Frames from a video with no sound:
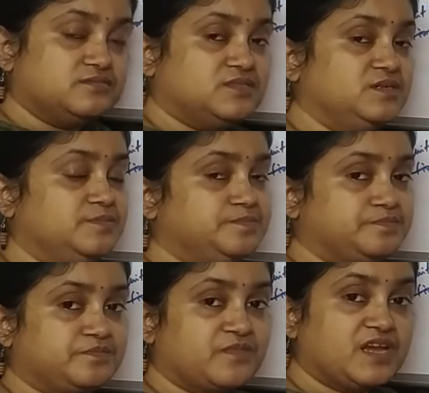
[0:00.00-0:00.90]
the
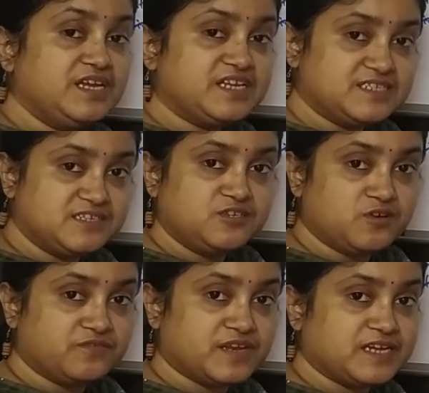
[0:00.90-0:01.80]
intensity
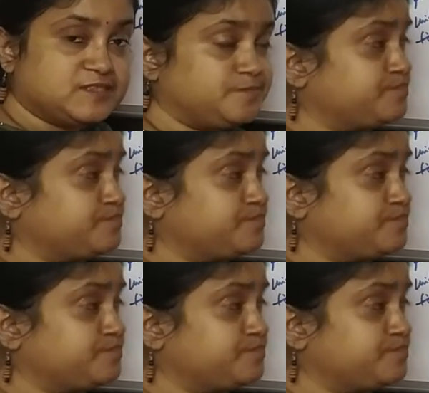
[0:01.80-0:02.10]
of light.